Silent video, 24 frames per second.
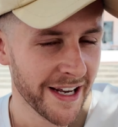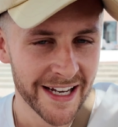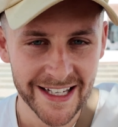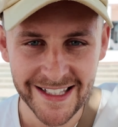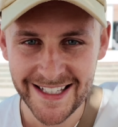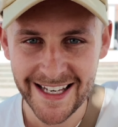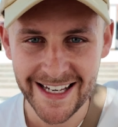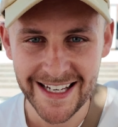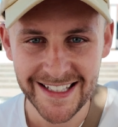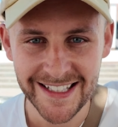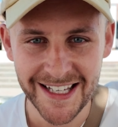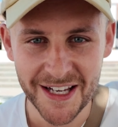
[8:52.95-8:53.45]

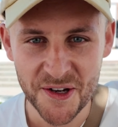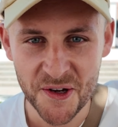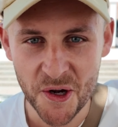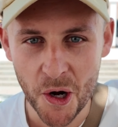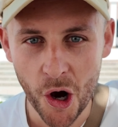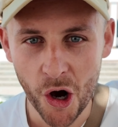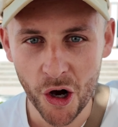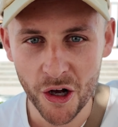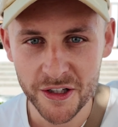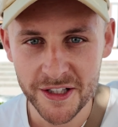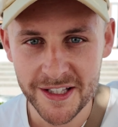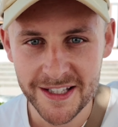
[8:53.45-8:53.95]
it is
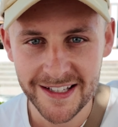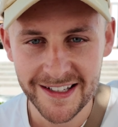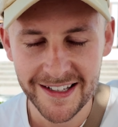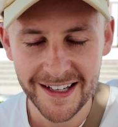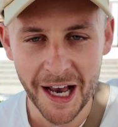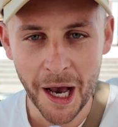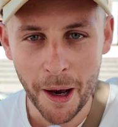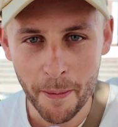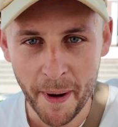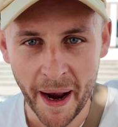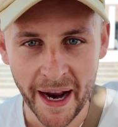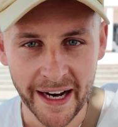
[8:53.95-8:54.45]
not
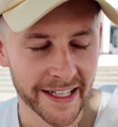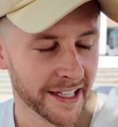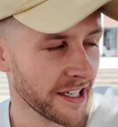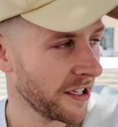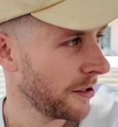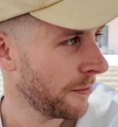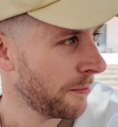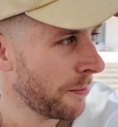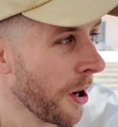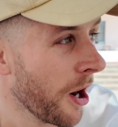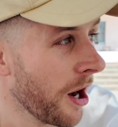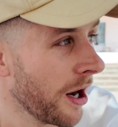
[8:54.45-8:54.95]
a
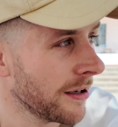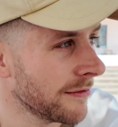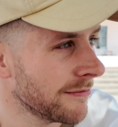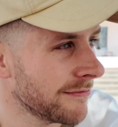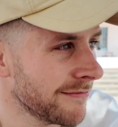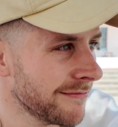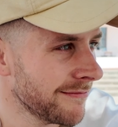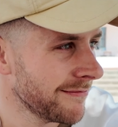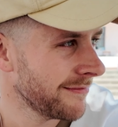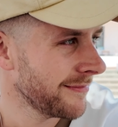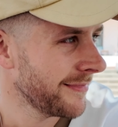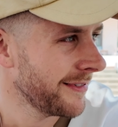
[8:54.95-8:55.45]
banger, but.
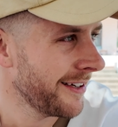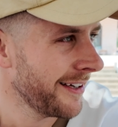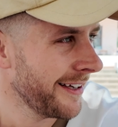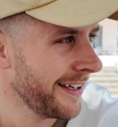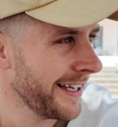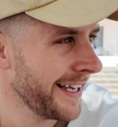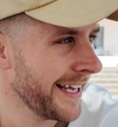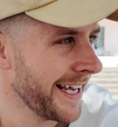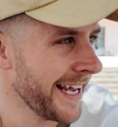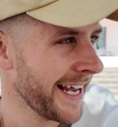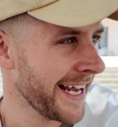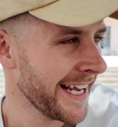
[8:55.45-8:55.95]

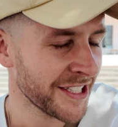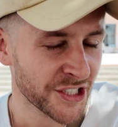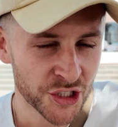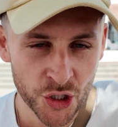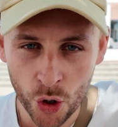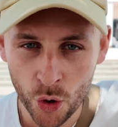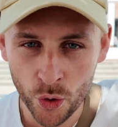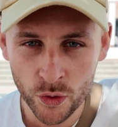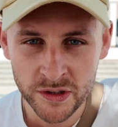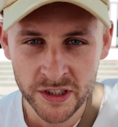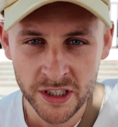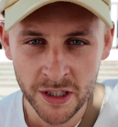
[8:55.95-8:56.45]
It's
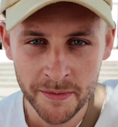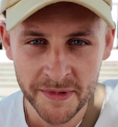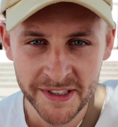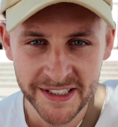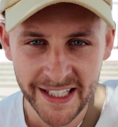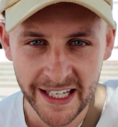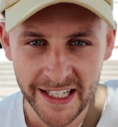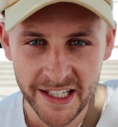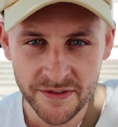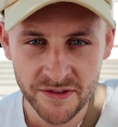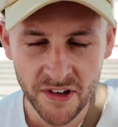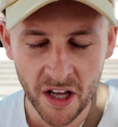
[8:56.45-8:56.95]
cool to come and
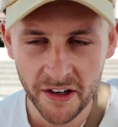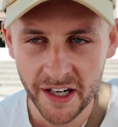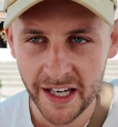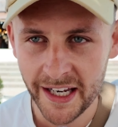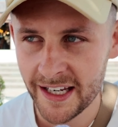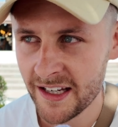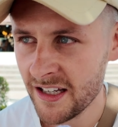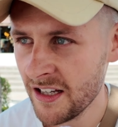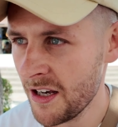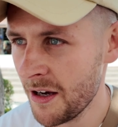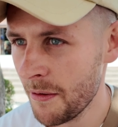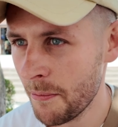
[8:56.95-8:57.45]
say you've done
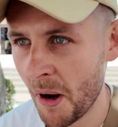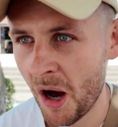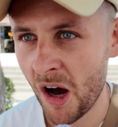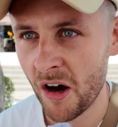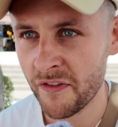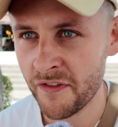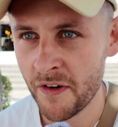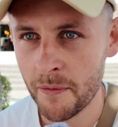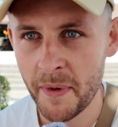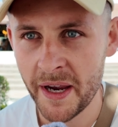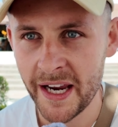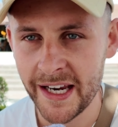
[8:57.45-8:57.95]
it,
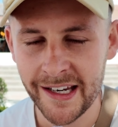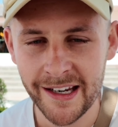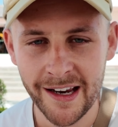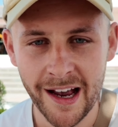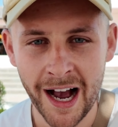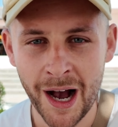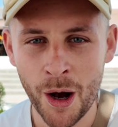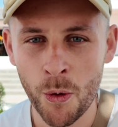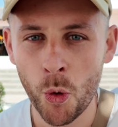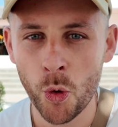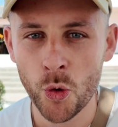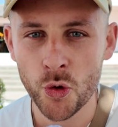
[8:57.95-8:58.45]
but for me,
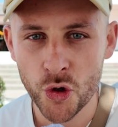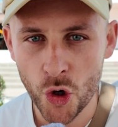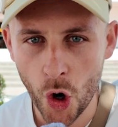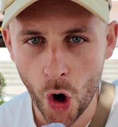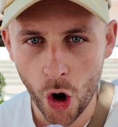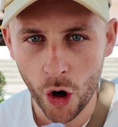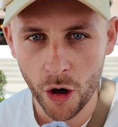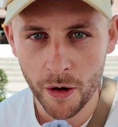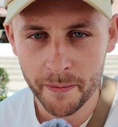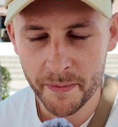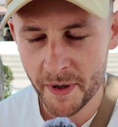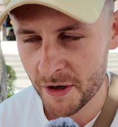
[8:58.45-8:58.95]
I will
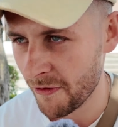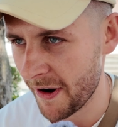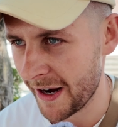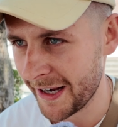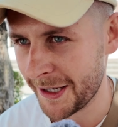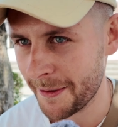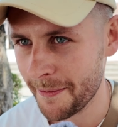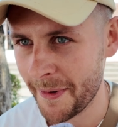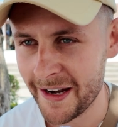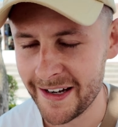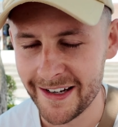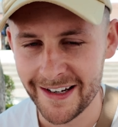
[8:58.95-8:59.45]
not be
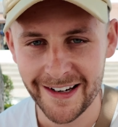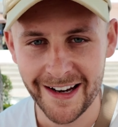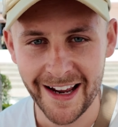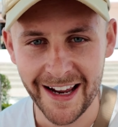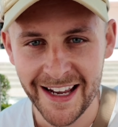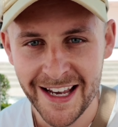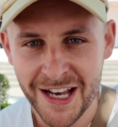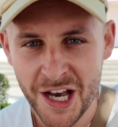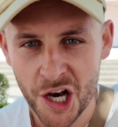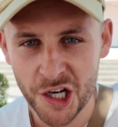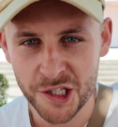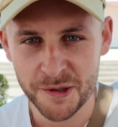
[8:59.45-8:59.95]
recommending
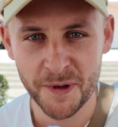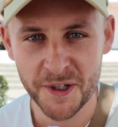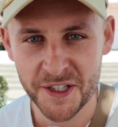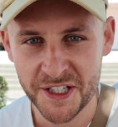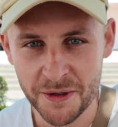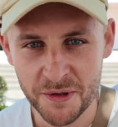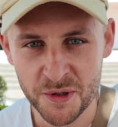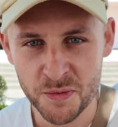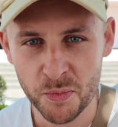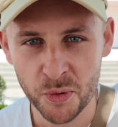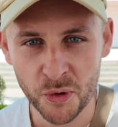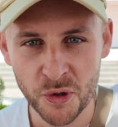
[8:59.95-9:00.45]
it. As much as
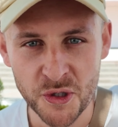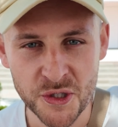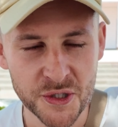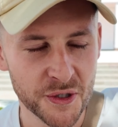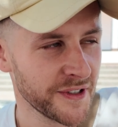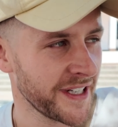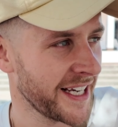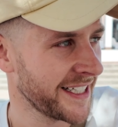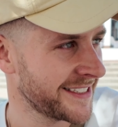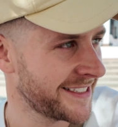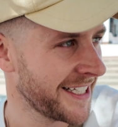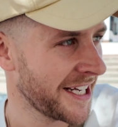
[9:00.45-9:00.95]
it was brutal
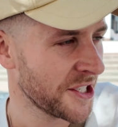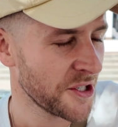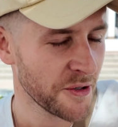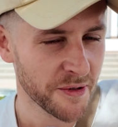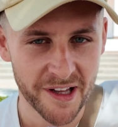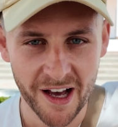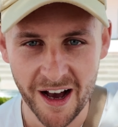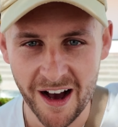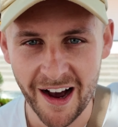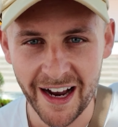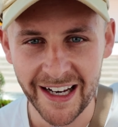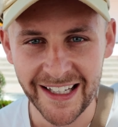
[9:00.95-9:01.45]
yesterday doing
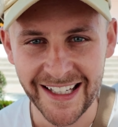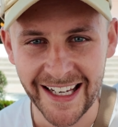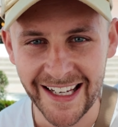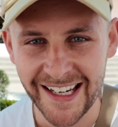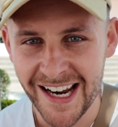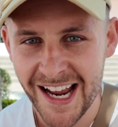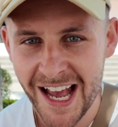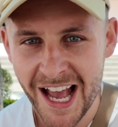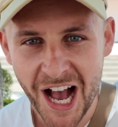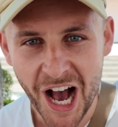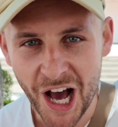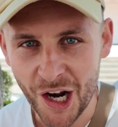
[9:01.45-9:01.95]
the hiking,
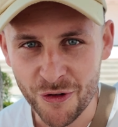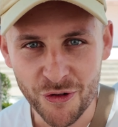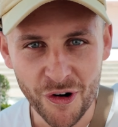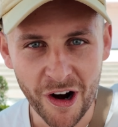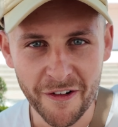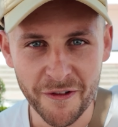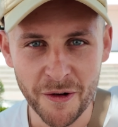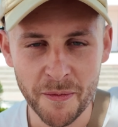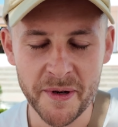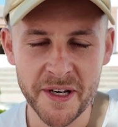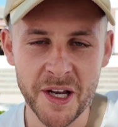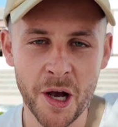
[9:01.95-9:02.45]
I'd
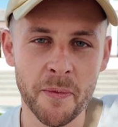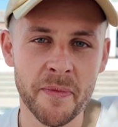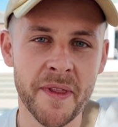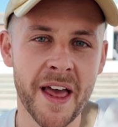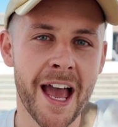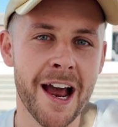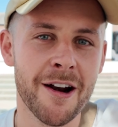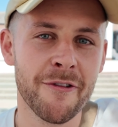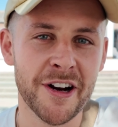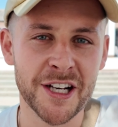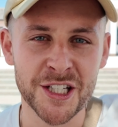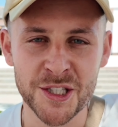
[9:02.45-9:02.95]
rather be up
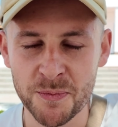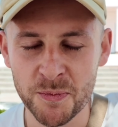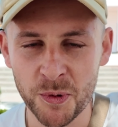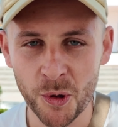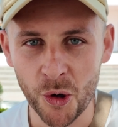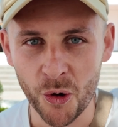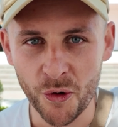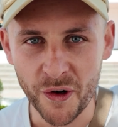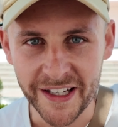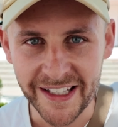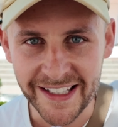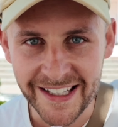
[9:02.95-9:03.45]
there
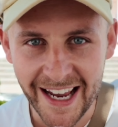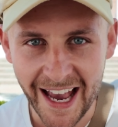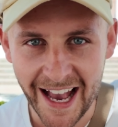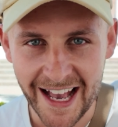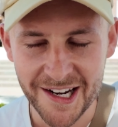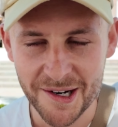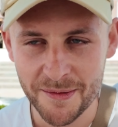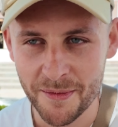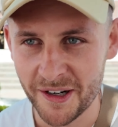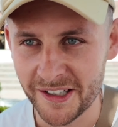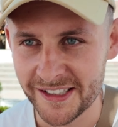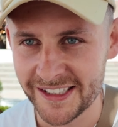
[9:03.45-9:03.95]
exploring,
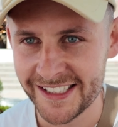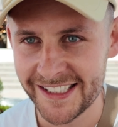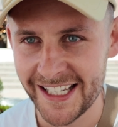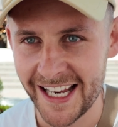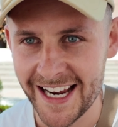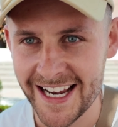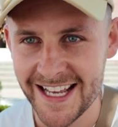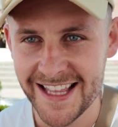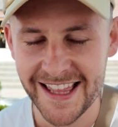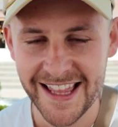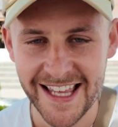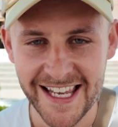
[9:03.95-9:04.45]
getting amongst
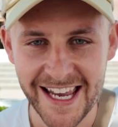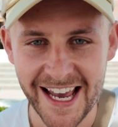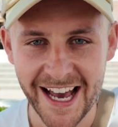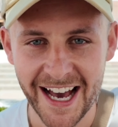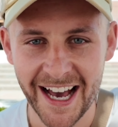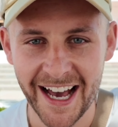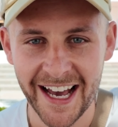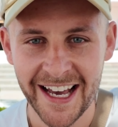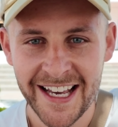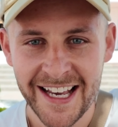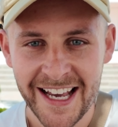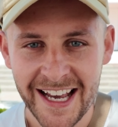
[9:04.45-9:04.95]
it in the
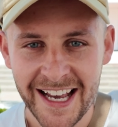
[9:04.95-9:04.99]
uh,